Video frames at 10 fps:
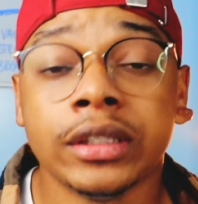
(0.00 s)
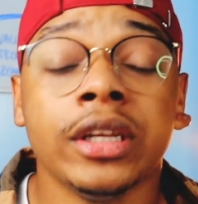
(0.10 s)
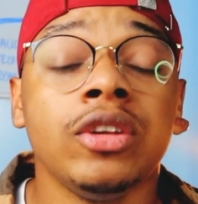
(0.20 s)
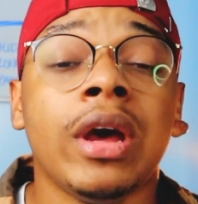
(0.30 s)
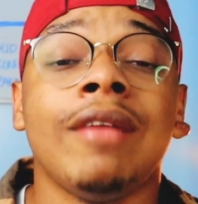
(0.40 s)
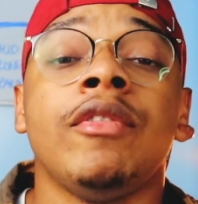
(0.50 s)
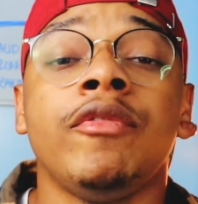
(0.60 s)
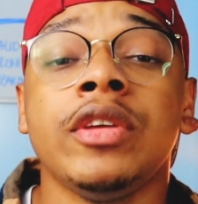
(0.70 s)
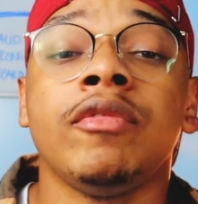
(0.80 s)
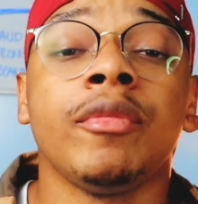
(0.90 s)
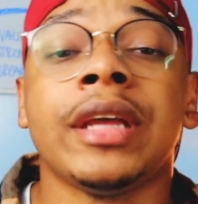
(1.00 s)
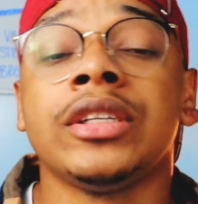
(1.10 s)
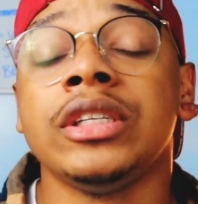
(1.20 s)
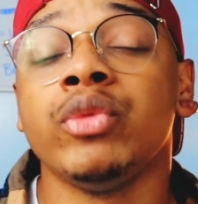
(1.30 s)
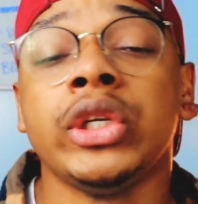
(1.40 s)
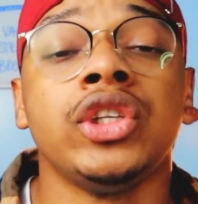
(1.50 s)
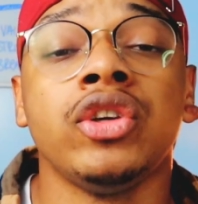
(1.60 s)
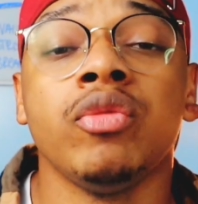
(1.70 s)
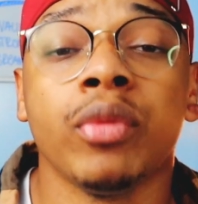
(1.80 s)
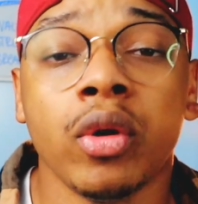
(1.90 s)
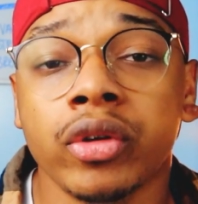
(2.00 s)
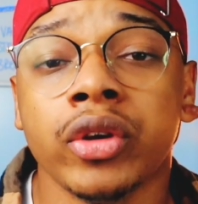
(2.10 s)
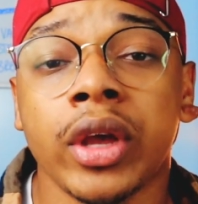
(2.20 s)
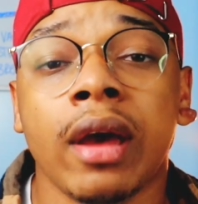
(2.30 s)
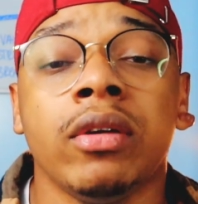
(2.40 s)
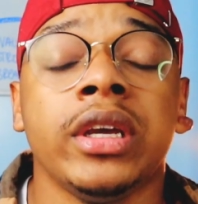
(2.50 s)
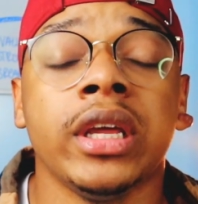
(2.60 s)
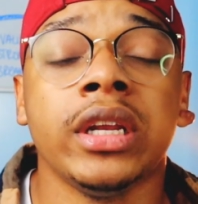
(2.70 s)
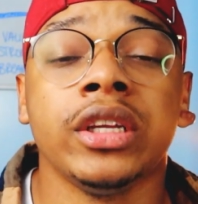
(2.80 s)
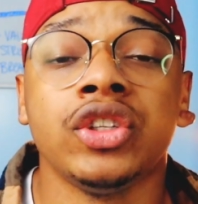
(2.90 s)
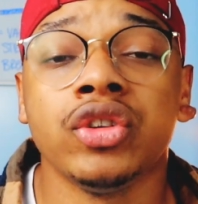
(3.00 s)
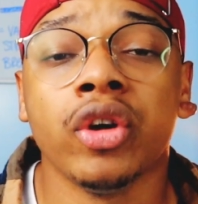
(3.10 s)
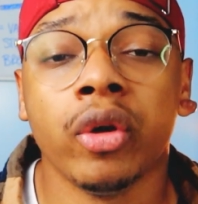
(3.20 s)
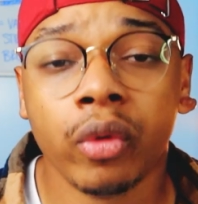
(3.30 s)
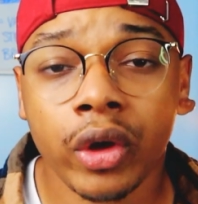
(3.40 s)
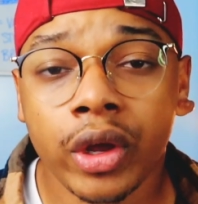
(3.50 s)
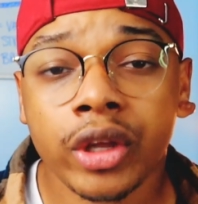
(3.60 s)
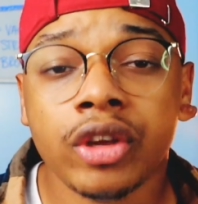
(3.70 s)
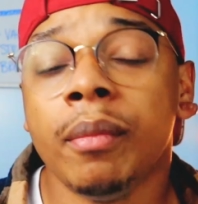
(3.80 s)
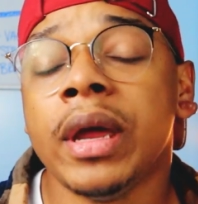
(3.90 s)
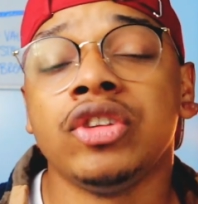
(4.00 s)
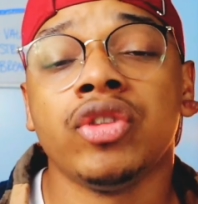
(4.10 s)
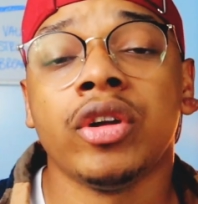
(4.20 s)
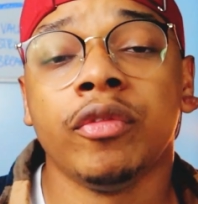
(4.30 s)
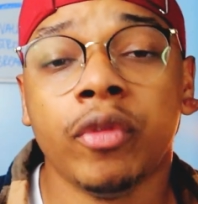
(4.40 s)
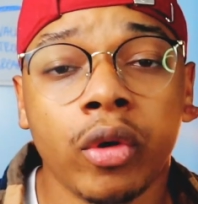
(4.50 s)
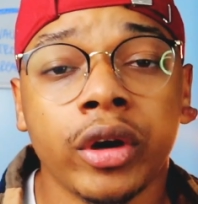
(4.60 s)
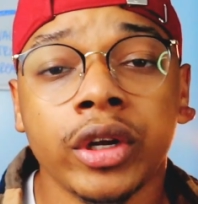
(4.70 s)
Then you'll have a fee from actually reaching your broker account and getting into your MetaTrader 4,